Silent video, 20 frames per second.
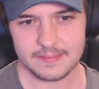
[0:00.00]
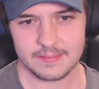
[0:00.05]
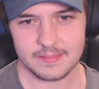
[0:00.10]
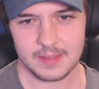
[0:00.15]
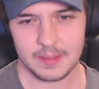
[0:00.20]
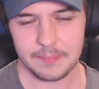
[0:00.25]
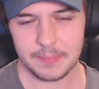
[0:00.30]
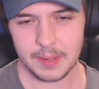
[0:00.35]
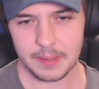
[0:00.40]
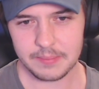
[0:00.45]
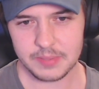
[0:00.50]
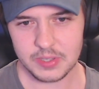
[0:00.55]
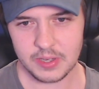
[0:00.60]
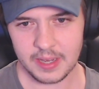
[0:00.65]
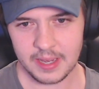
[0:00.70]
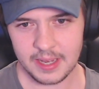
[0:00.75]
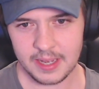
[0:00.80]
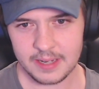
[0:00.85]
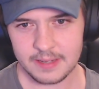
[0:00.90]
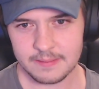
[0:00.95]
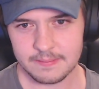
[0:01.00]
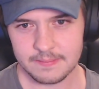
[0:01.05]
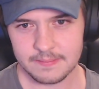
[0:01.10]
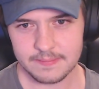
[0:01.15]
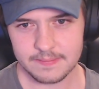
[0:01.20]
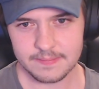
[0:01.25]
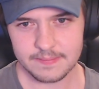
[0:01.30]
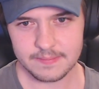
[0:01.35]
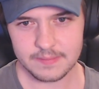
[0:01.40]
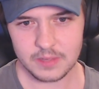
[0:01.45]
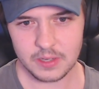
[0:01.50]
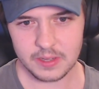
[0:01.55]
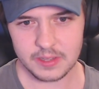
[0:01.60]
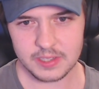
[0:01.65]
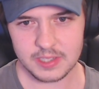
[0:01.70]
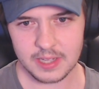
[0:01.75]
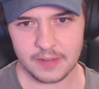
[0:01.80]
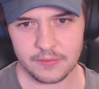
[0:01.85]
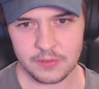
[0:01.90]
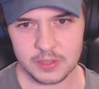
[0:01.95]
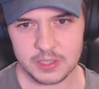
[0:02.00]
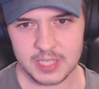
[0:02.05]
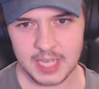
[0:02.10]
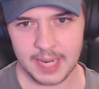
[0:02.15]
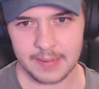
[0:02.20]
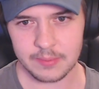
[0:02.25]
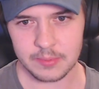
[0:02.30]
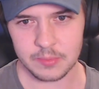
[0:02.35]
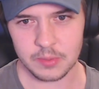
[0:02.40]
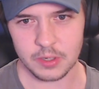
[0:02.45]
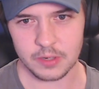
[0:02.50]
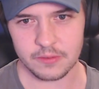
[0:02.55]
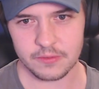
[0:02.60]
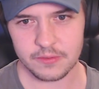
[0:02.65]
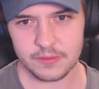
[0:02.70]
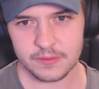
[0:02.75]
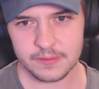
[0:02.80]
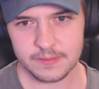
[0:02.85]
Bumps her head. Look at the stuff on the table move.